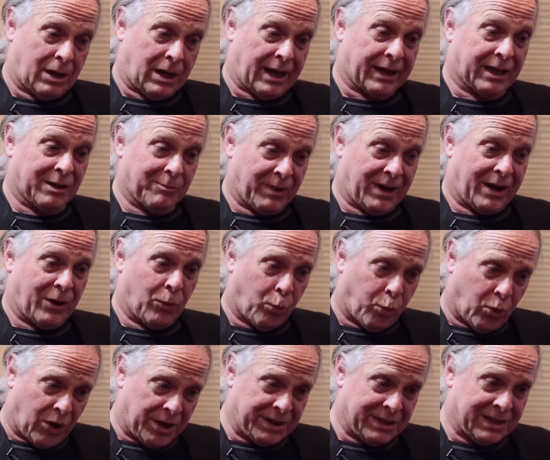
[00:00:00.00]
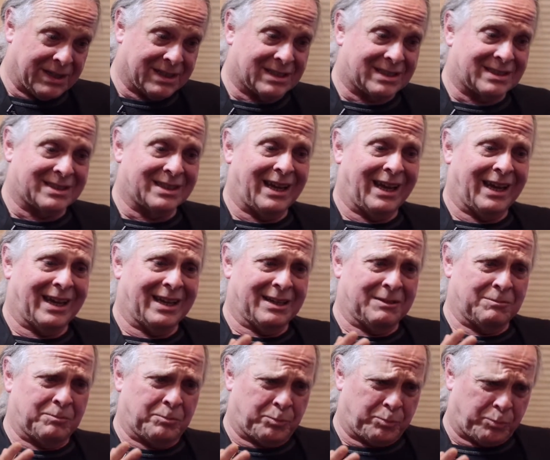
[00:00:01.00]
occupy, oneness
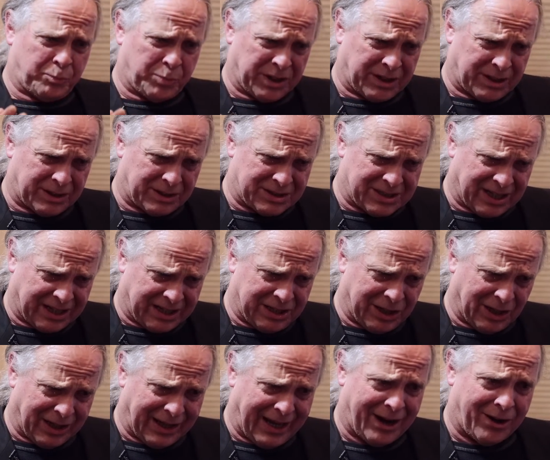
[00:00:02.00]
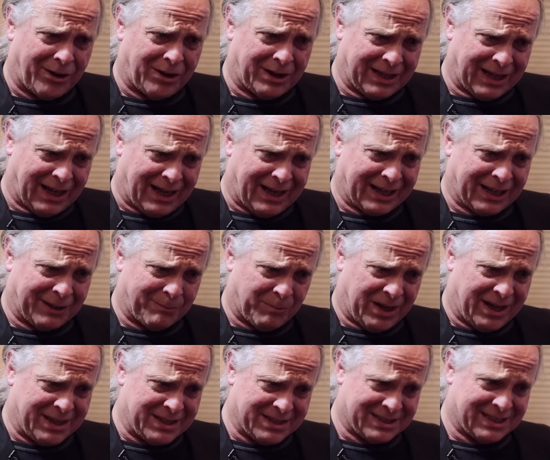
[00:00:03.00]
and particularity
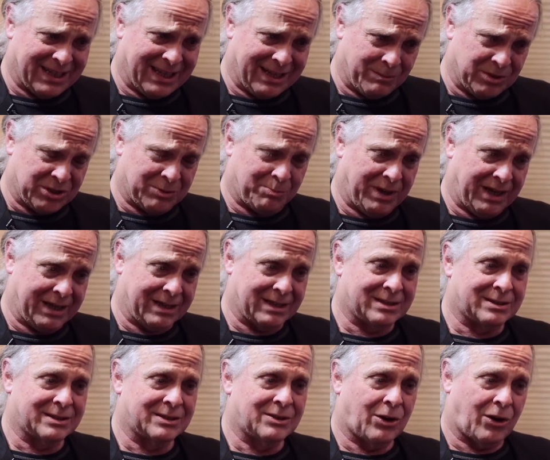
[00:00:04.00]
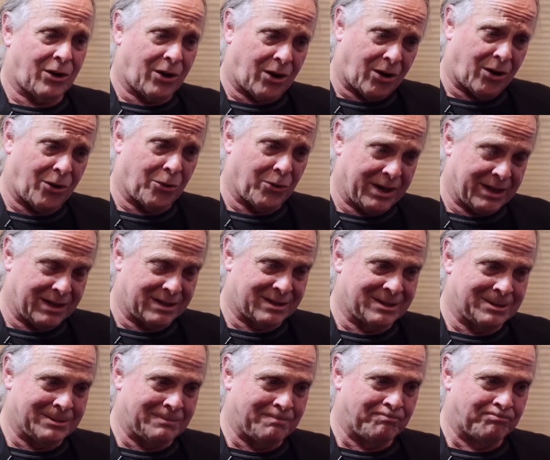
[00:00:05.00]
occupy the same space.
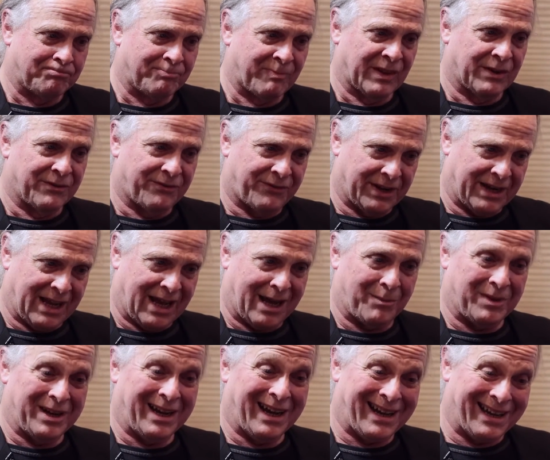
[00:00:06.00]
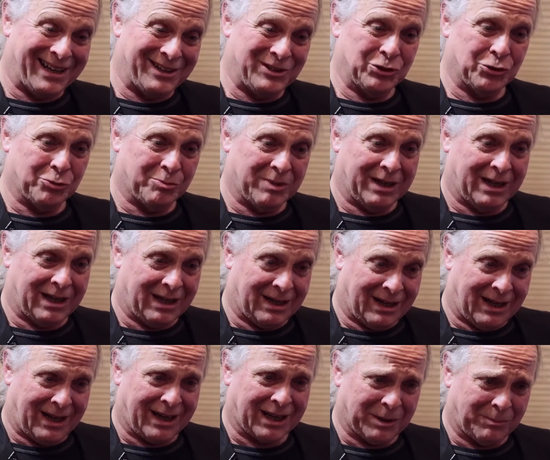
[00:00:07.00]
Always. Phenomena and
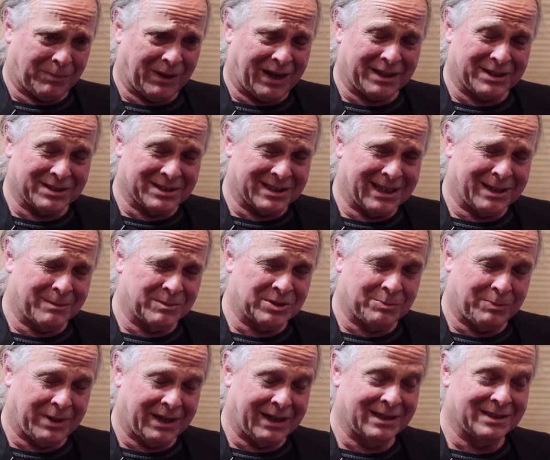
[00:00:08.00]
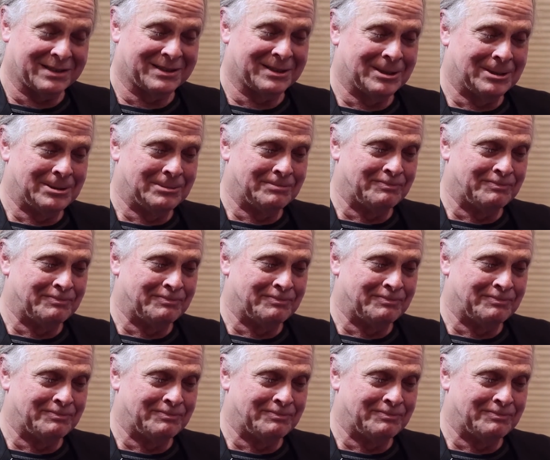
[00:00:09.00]
noumena occupy the same space.